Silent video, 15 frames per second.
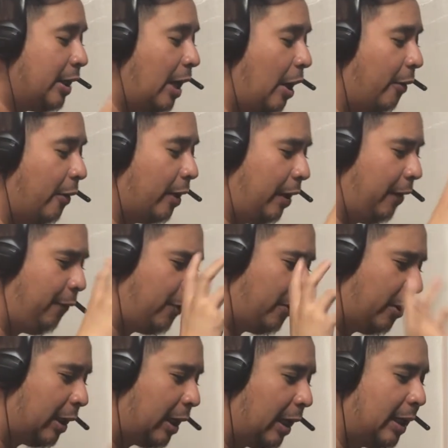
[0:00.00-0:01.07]
Now, if
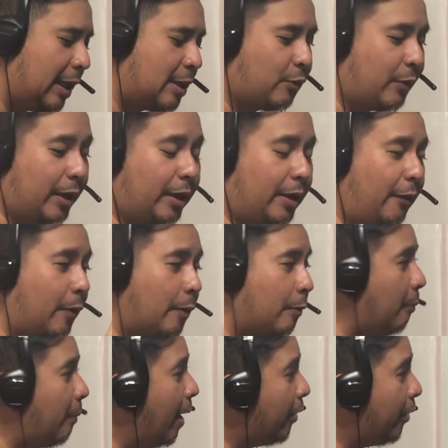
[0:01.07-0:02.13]
your kid is with a
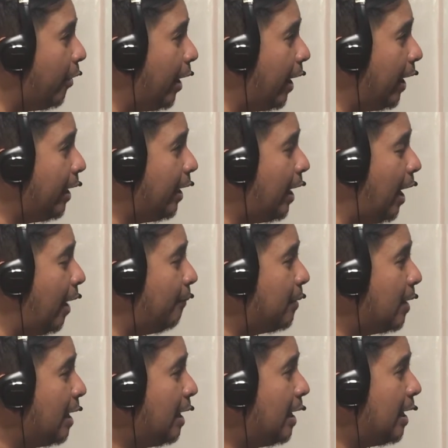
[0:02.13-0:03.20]
different provider and
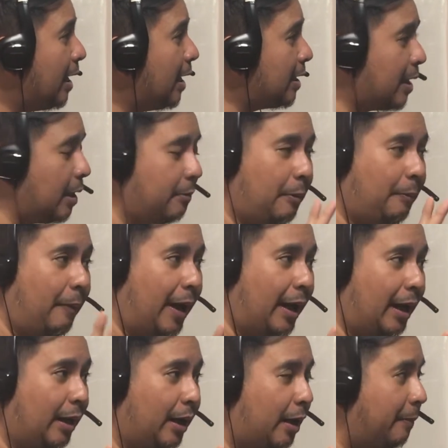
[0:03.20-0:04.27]
he's going to be
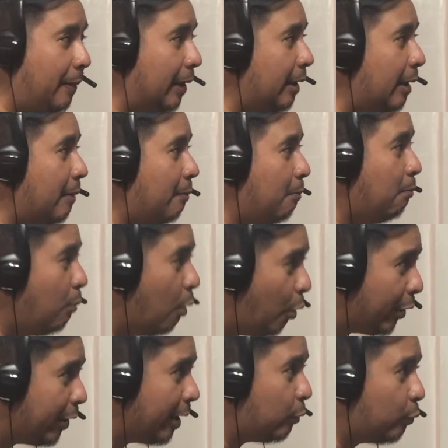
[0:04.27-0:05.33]
paying a little bit
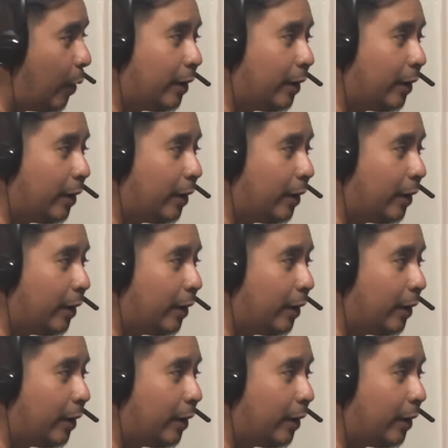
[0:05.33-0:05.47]
more than